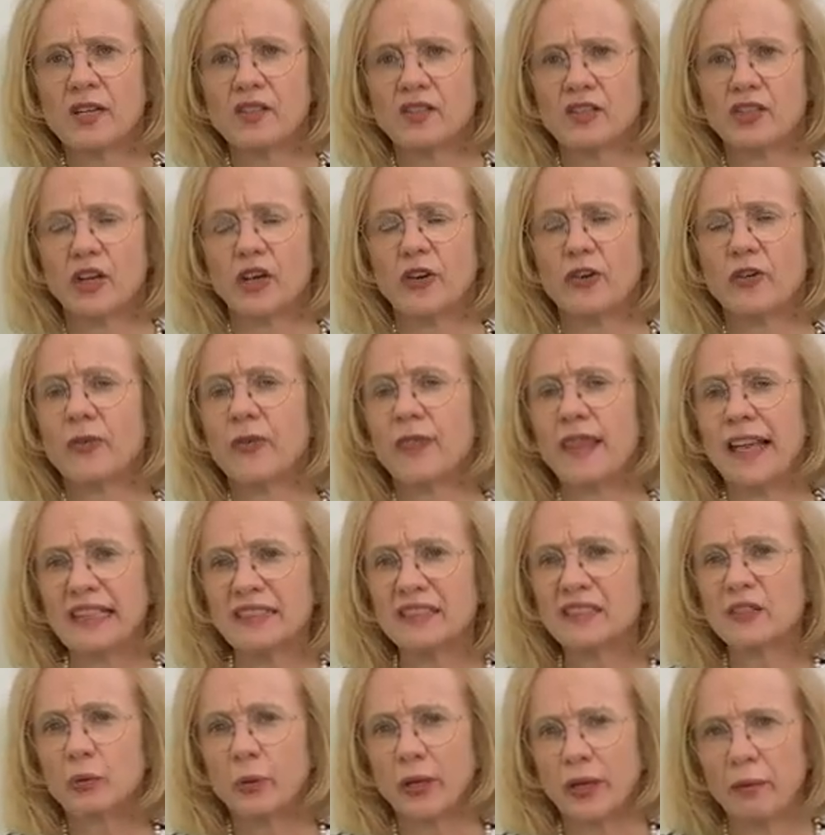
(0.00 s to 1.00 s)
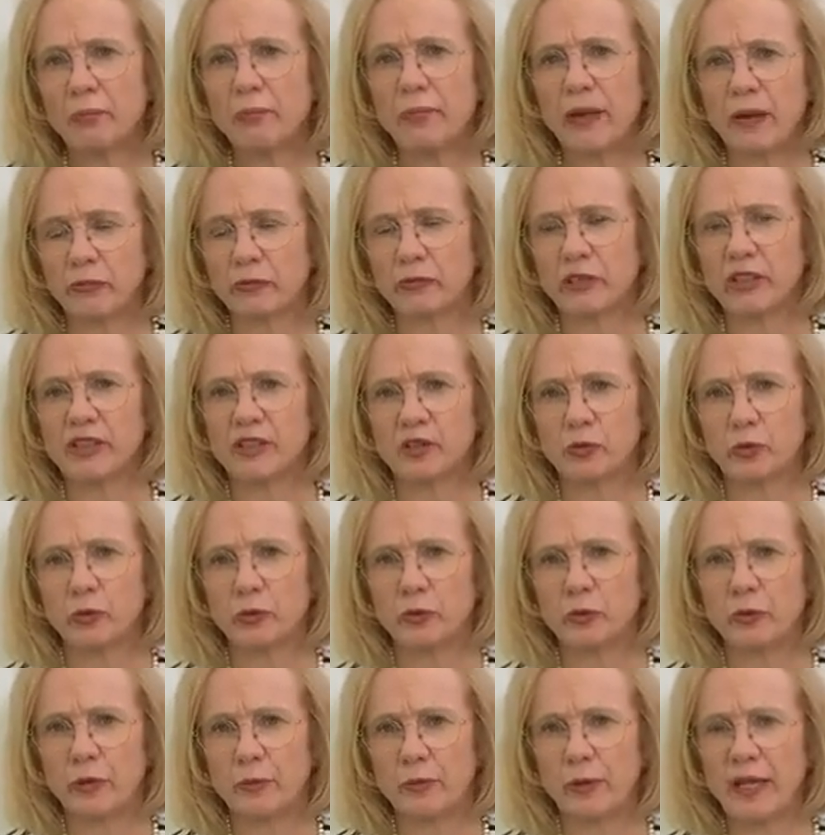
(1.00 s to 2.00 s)
So that's when memories
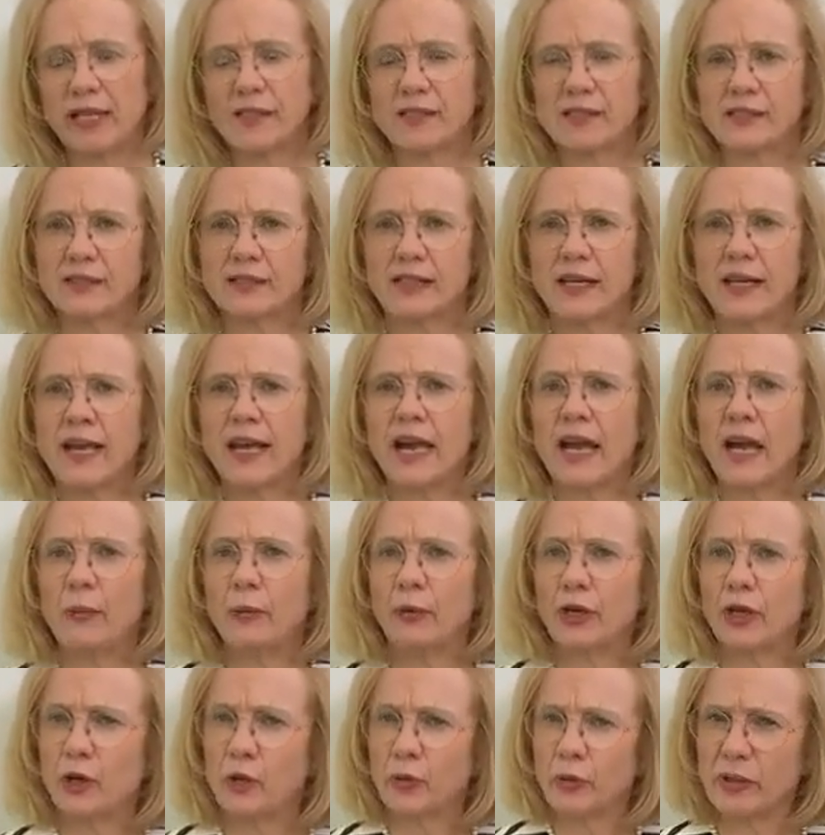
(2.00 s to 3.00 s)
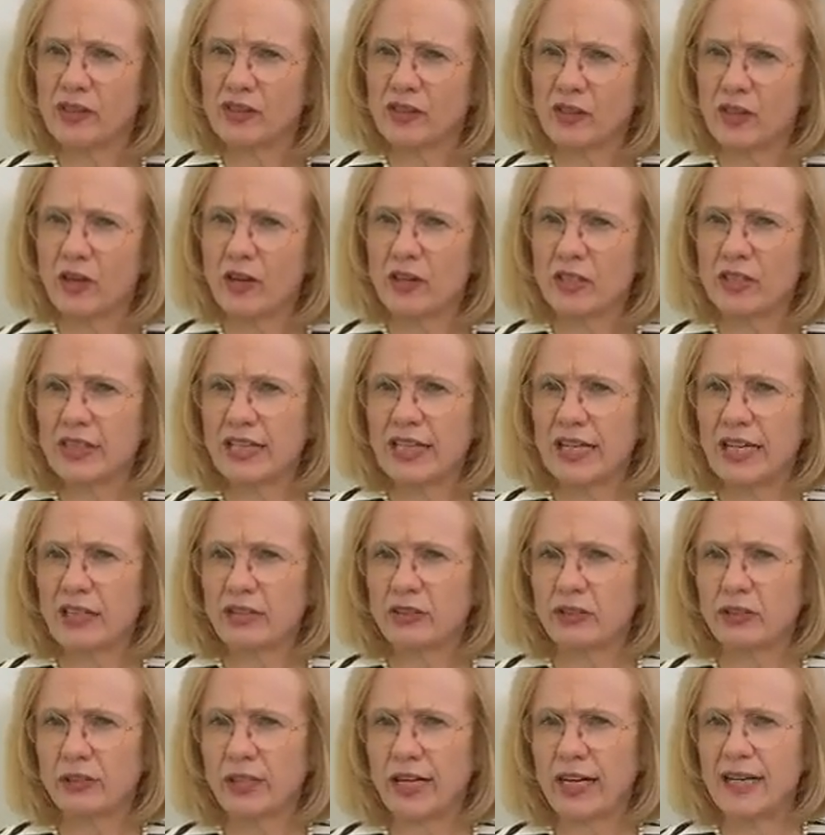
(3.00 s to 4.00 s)
will be best. And we always
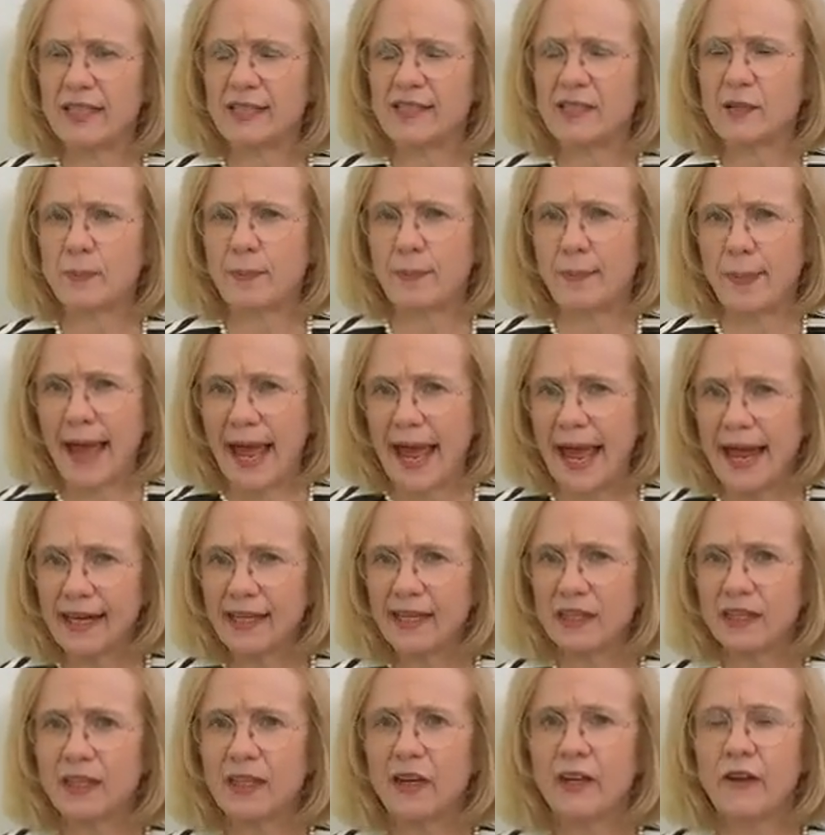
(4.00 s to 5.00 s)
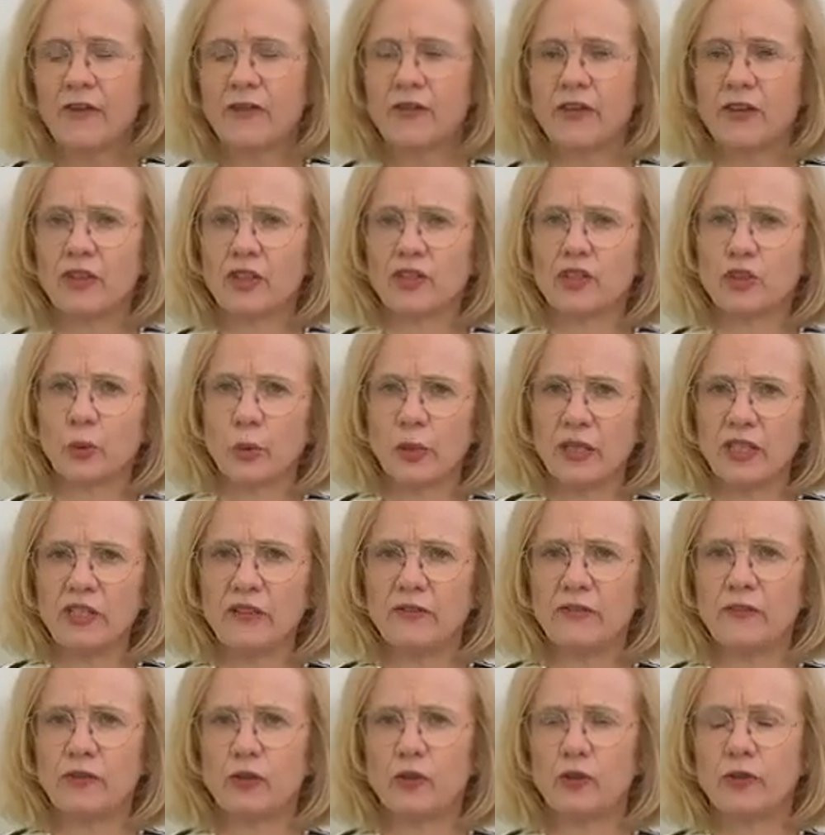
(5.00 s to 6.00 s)
contact trace back for the
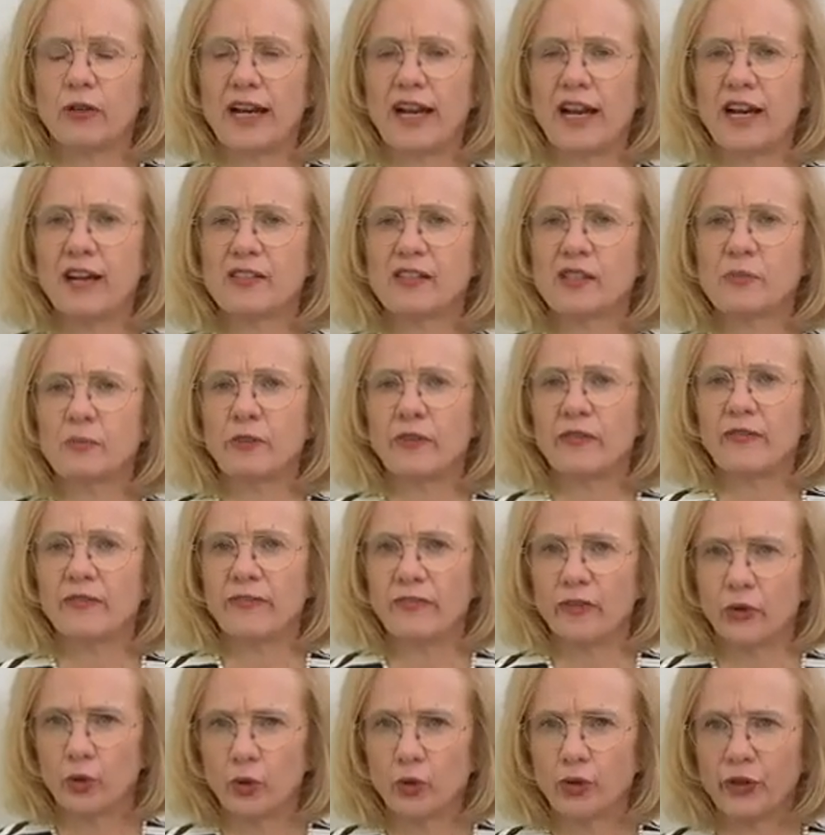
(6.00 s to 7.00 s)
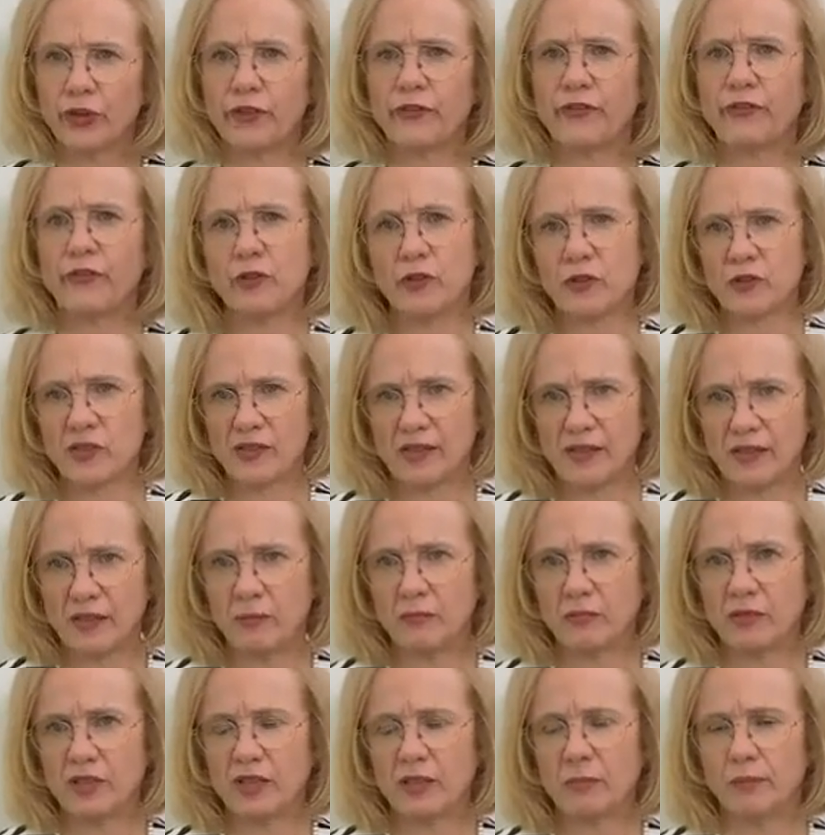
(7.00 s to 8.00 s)
24 hours before the first
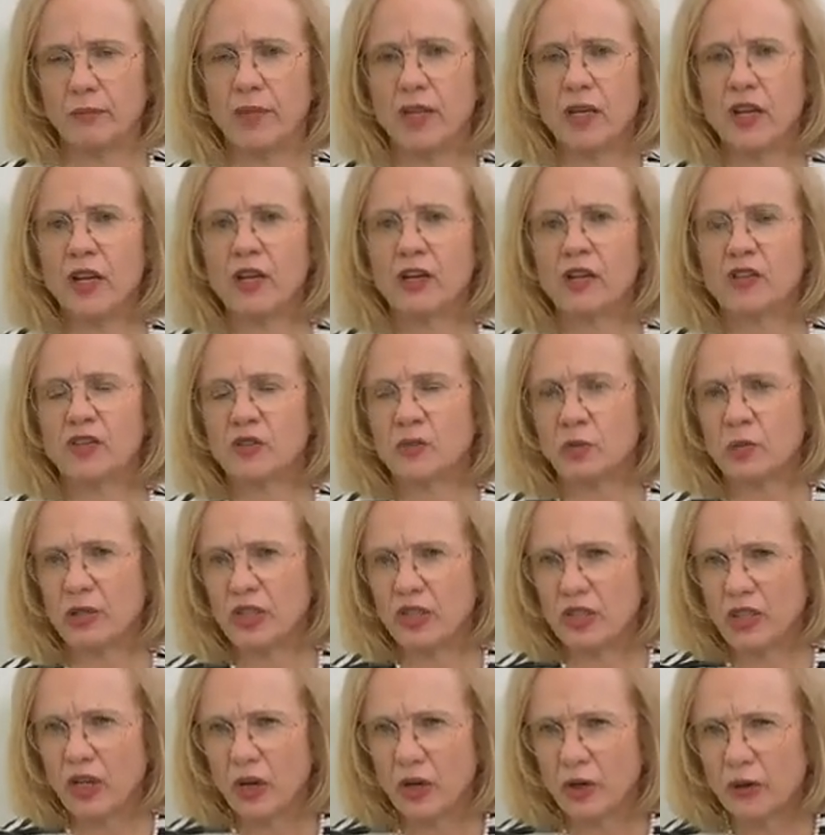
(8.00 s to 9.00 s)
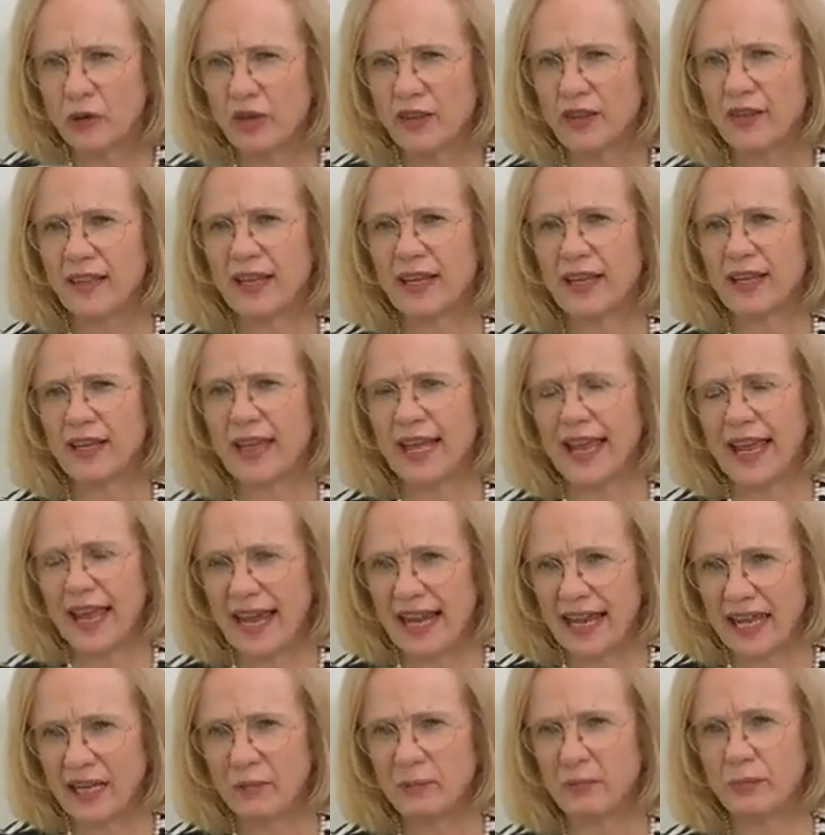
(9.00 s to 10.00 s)
symptom, because we know that there
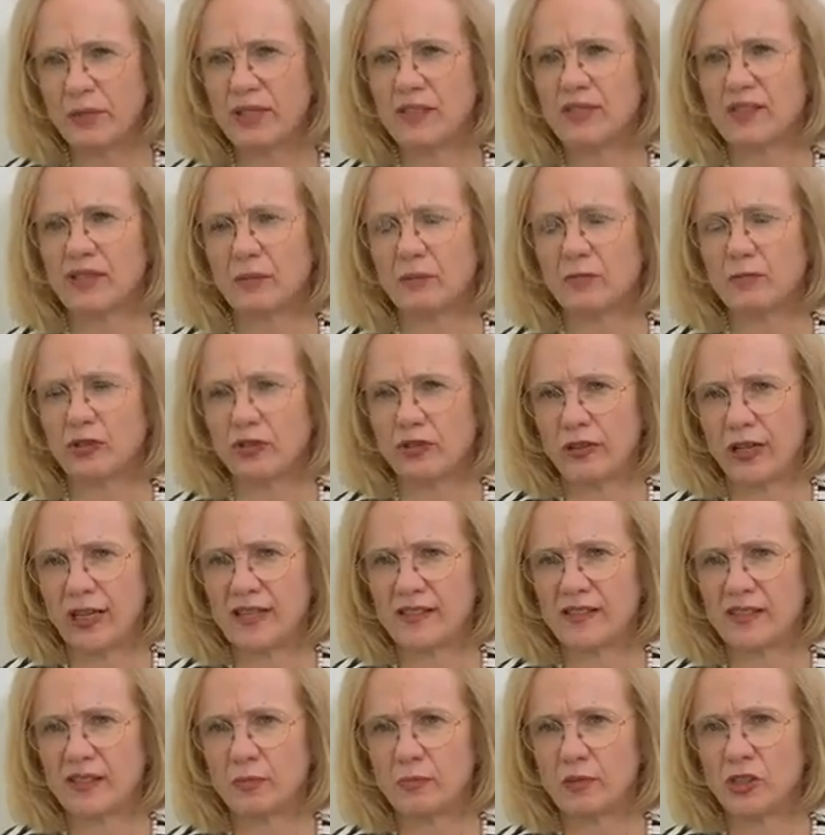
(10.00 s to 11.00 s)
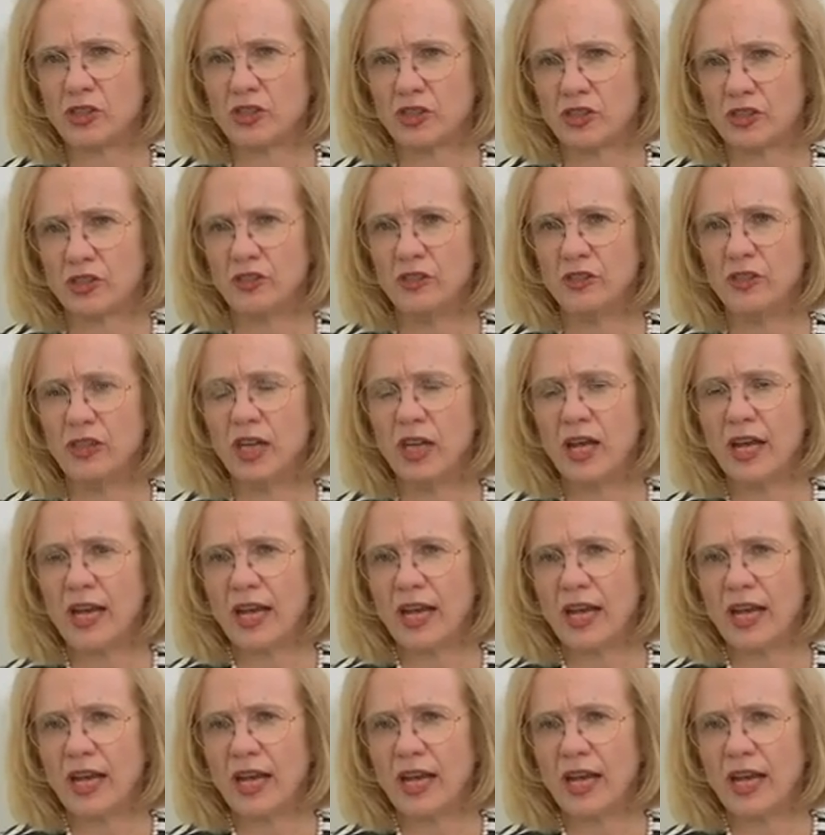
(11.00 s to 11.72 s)
can be some transmission